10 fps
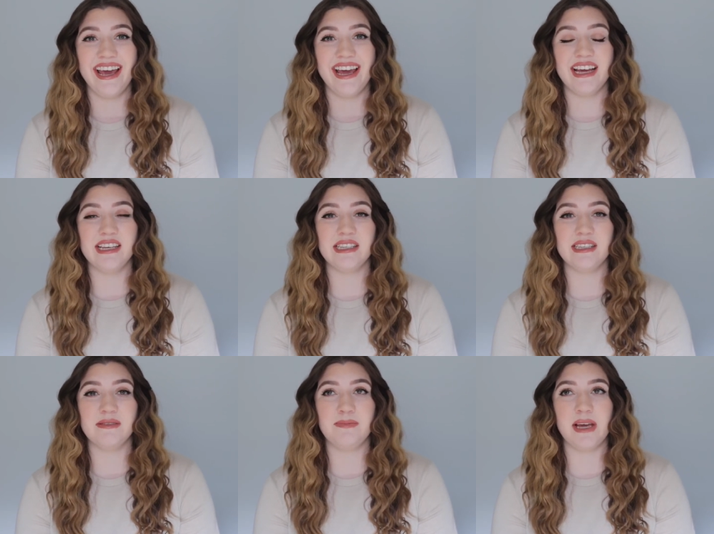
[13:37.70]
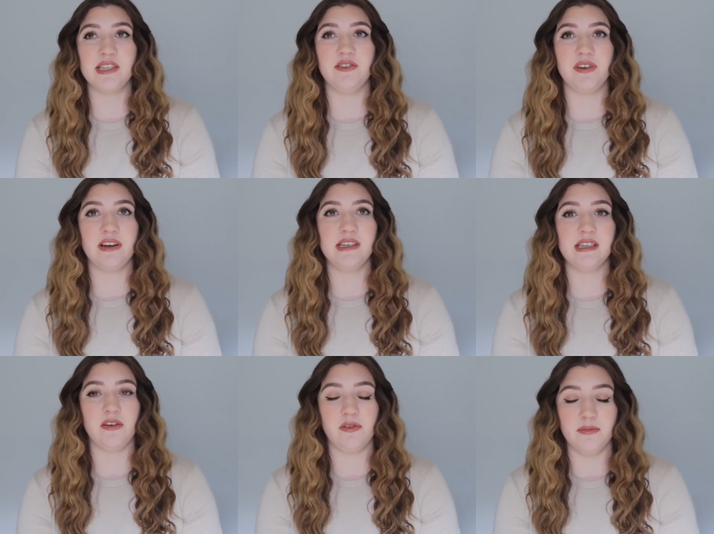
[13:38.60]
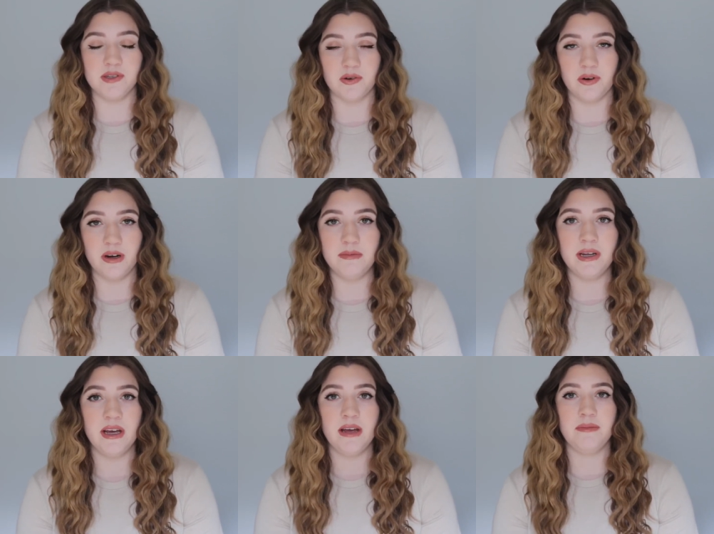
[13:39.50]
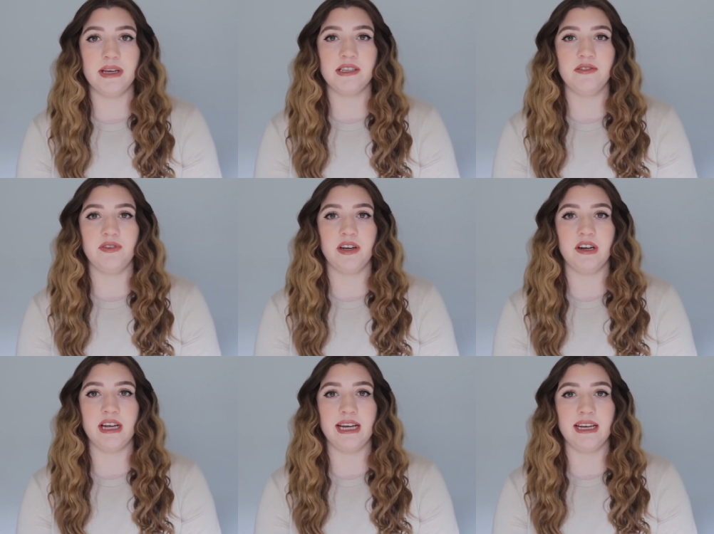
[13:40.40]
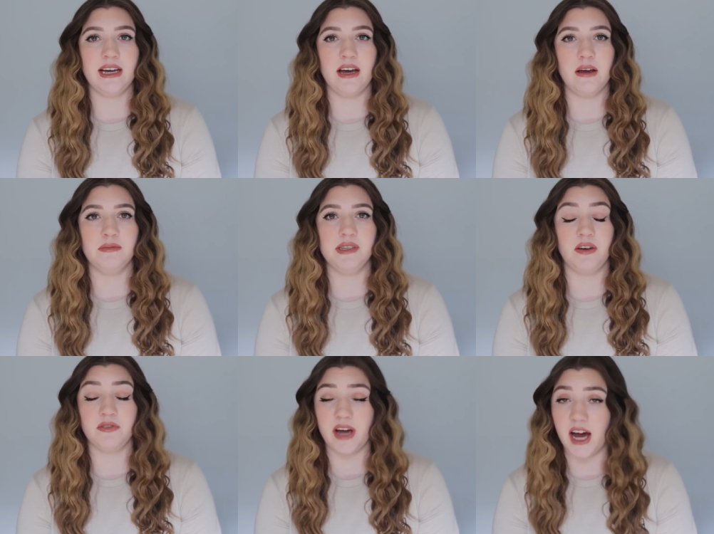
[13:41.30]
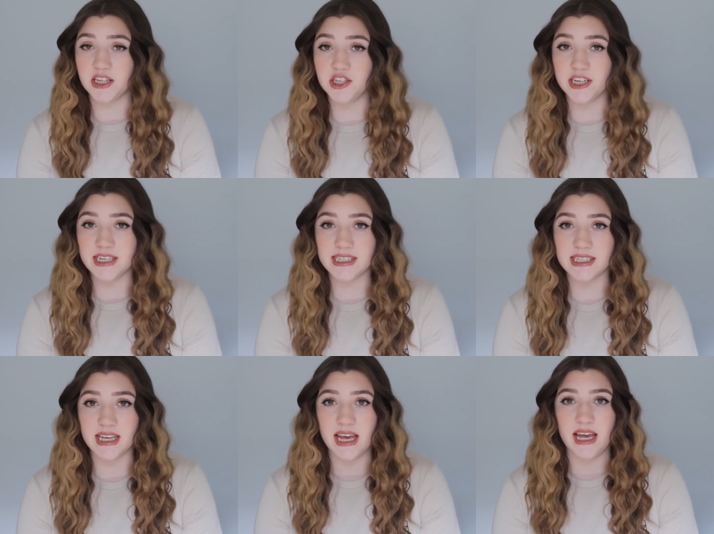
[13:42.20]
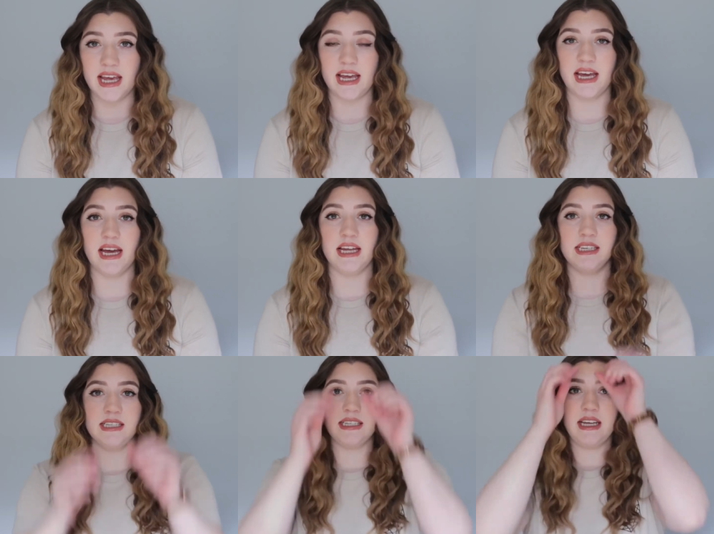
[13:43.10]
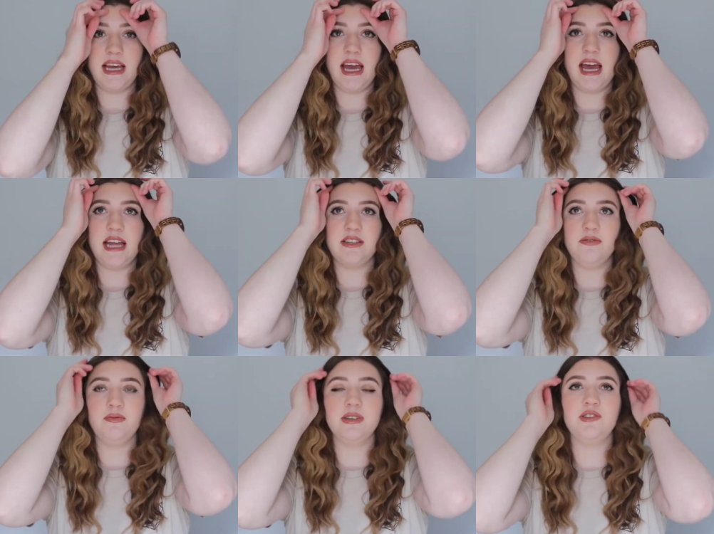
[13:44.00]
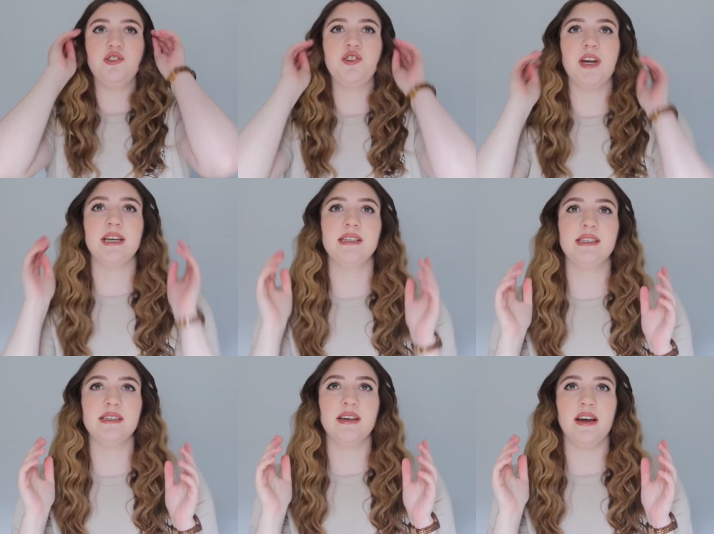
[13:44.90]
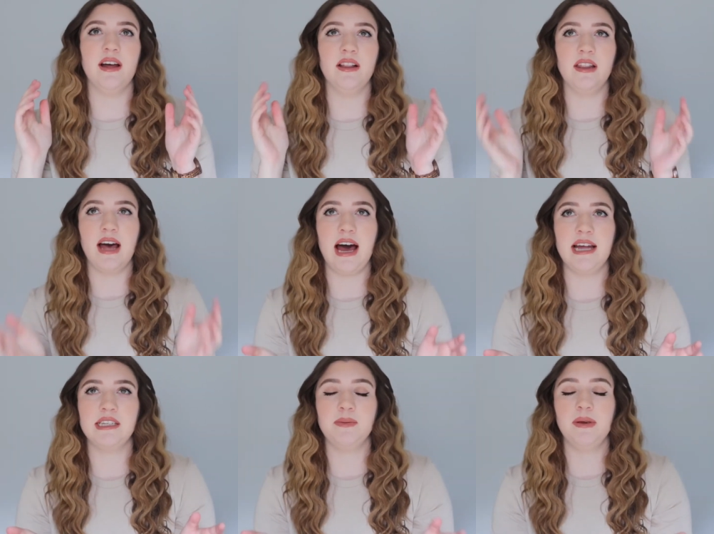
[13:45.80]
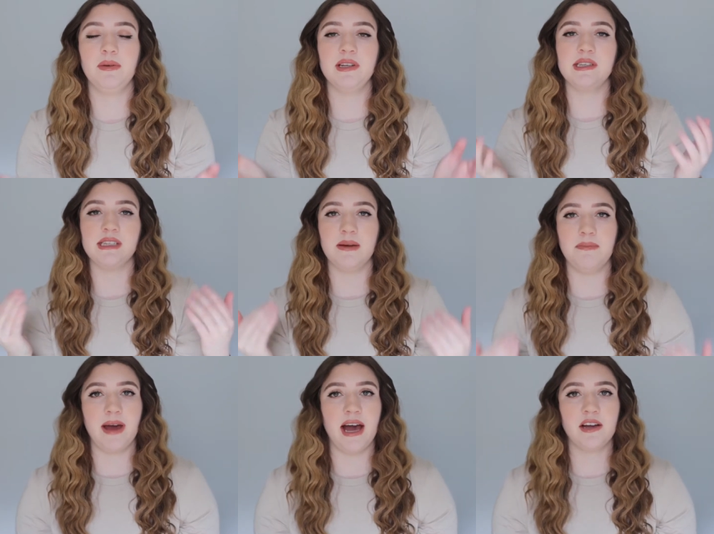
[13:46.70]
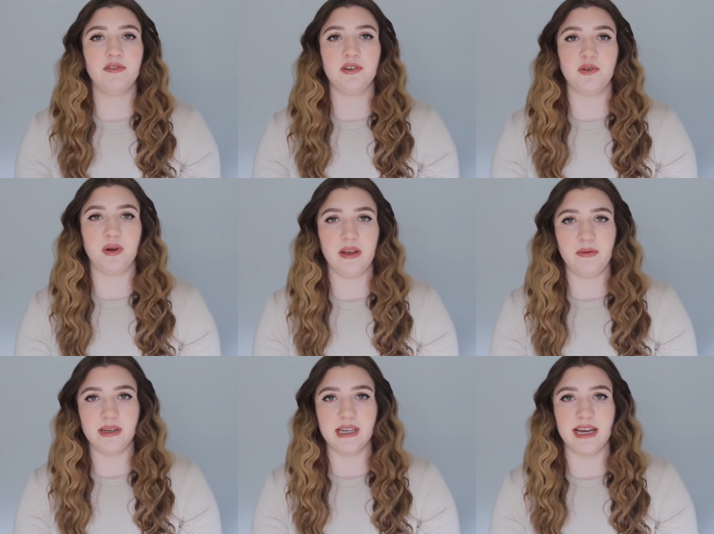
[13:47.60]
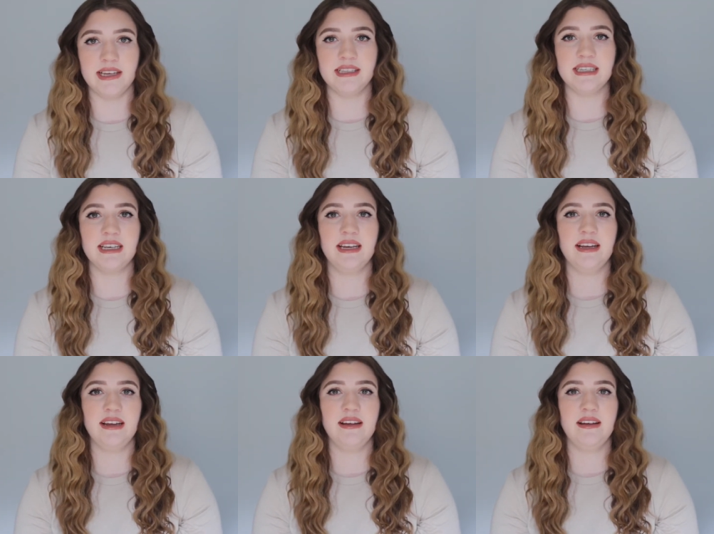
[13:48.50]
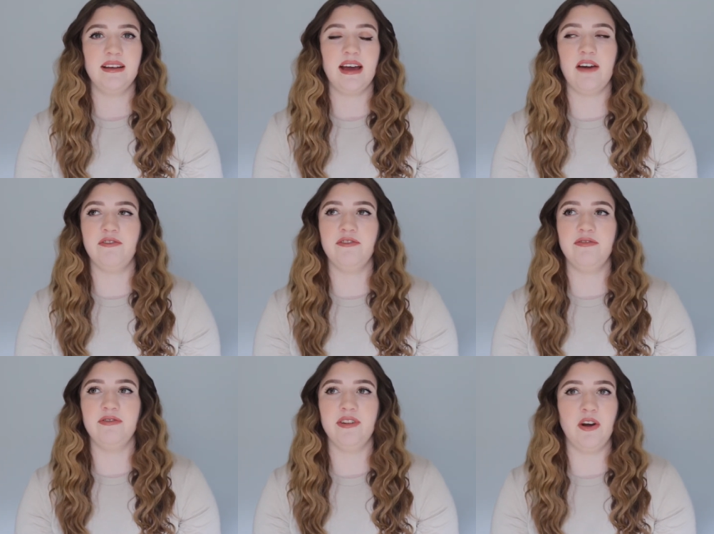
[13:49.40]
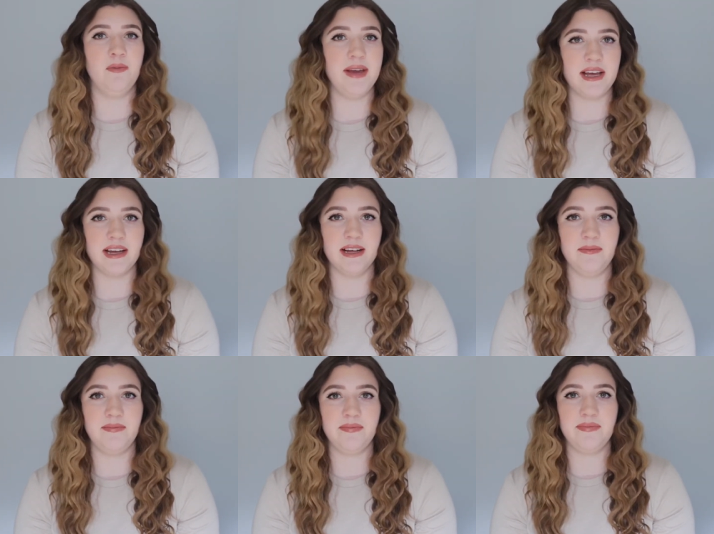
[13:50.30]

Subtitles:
is makes you very self-absorbed, makes you very self-conscious. And it was just a lot to be able to step back for 21 days, have no makeup,